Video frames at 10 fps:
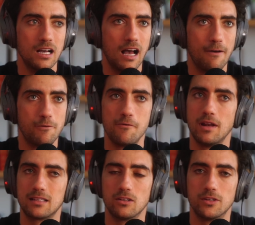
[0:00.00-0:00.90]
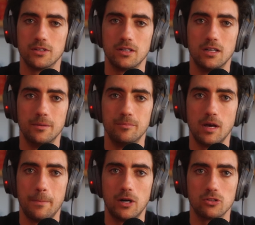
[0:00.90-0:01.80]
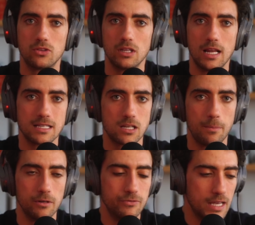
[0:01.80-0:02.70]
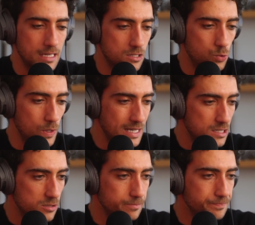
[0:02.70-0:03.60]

I've reflected about the last couple of days and weeks.